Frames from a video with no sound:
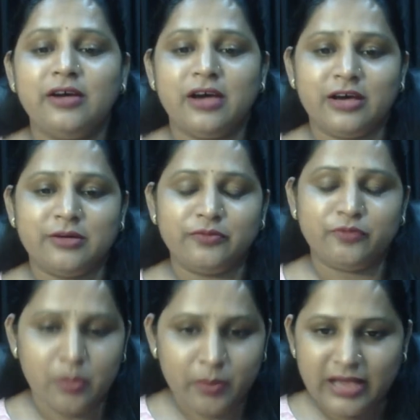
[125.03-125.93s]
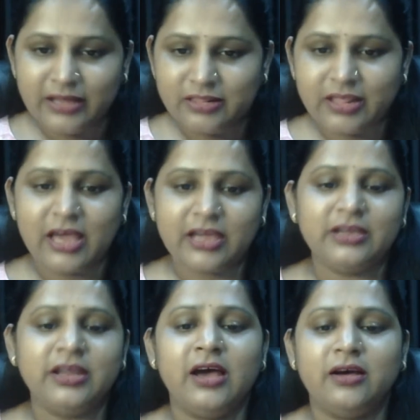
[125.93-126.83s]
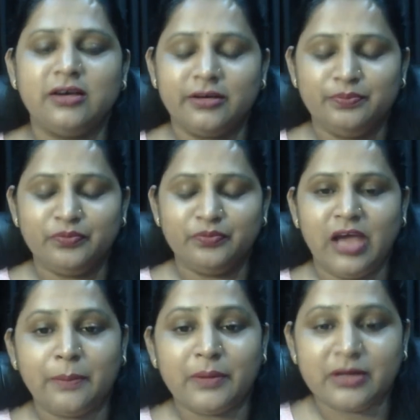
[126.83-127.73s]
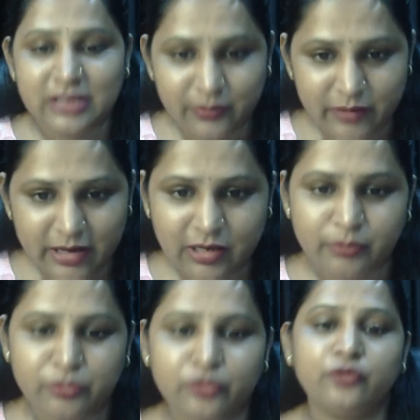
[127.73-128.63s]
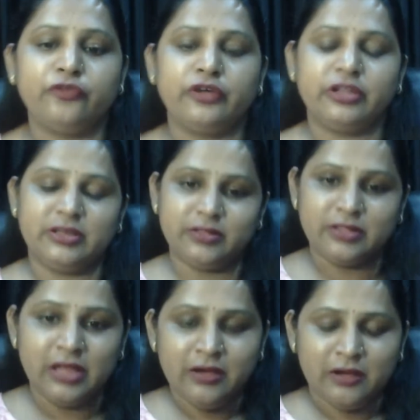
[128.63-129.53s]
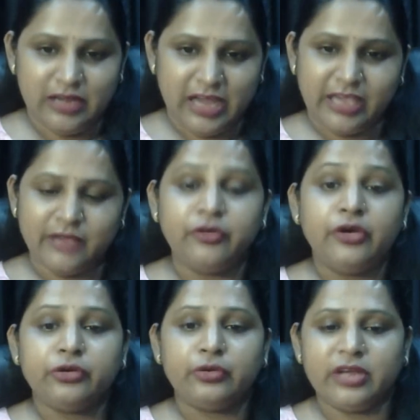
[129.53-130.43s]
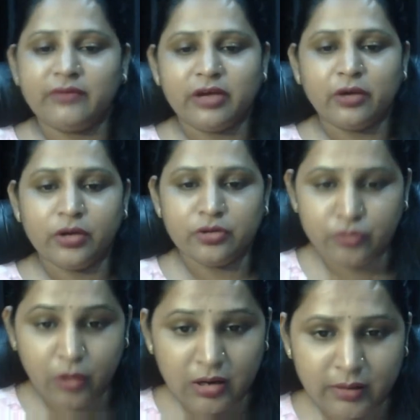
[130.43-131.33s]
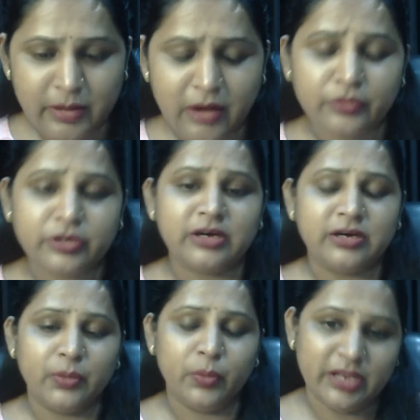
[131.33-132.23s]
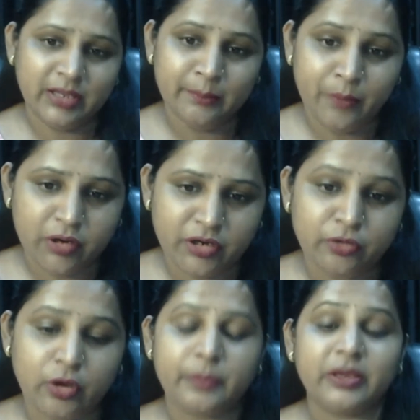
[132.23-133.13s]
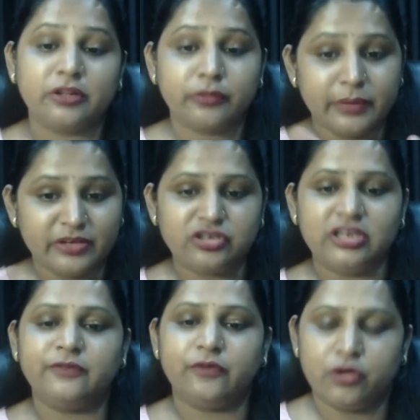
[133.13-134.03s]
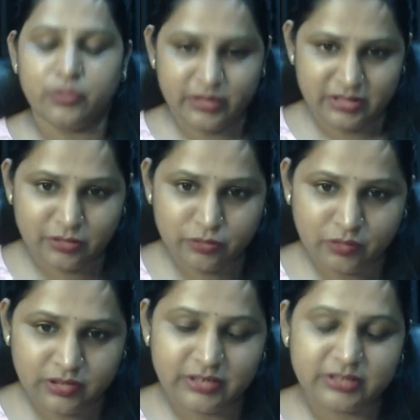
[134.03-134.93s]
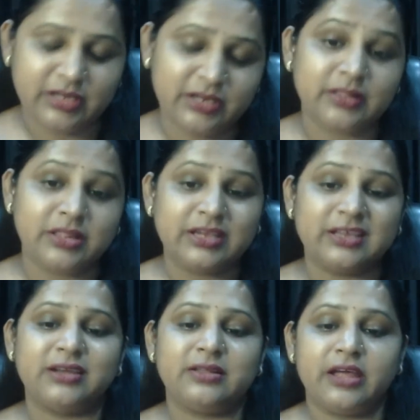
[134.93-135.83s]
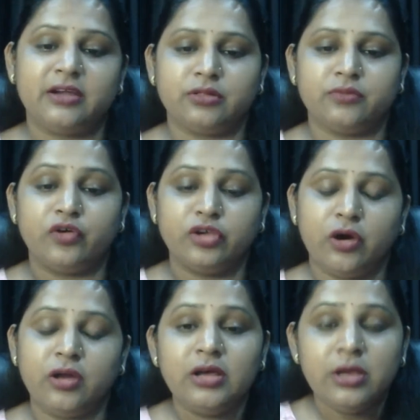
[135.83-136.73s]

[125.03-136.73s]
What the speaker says: from my side, I personally welcome you for this live. Today we are going to talk about a very important topic, especially for business owner, that is secret hacks for your